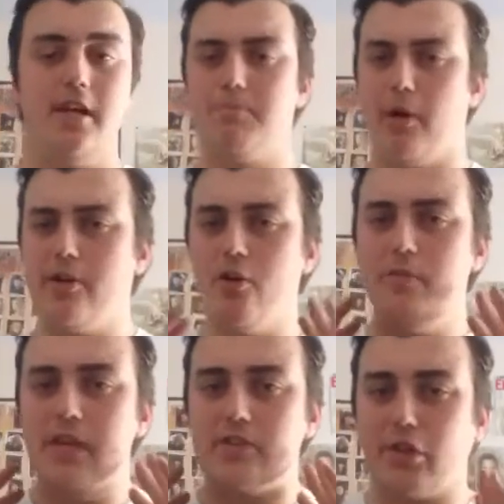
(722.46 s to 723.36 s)
it's by no
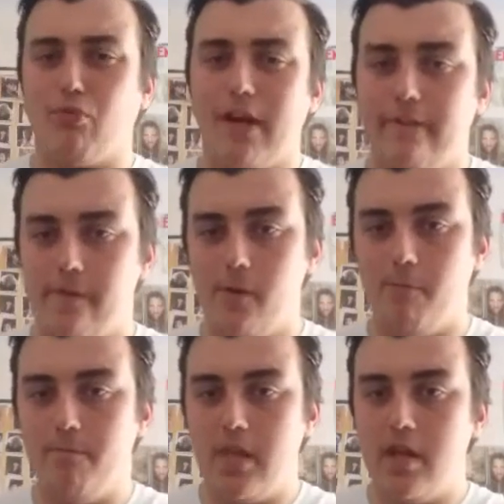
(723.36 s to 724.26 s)
means a great film,
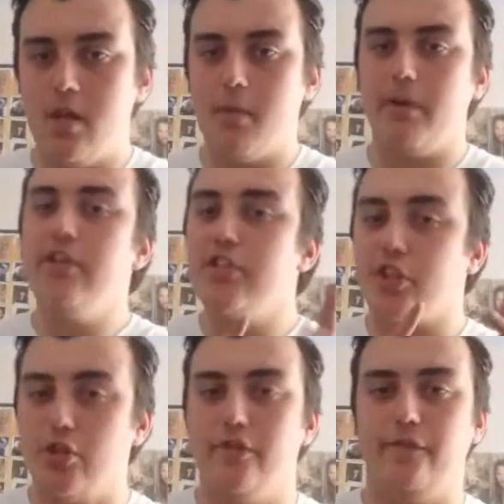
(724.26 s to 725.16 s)
but it's
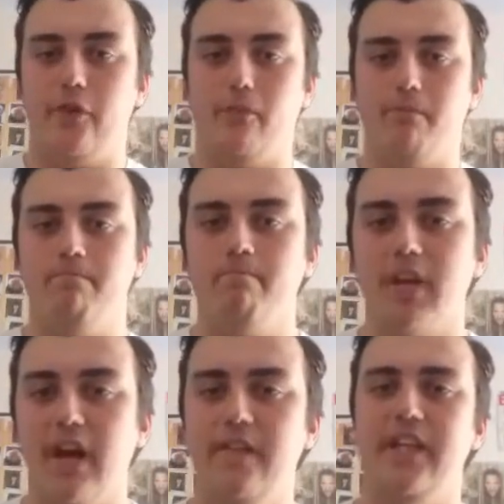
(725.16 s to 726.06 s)
a good film.
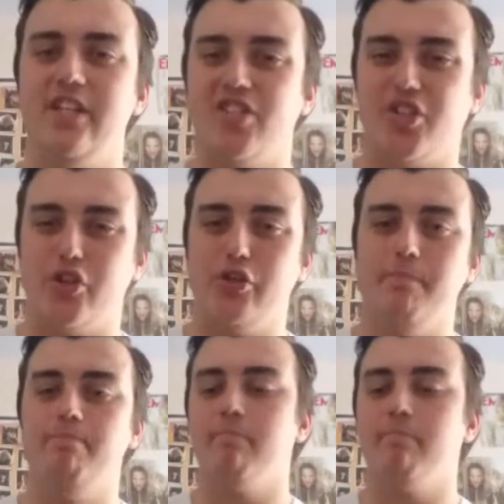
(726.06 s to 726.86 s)
I think it's good.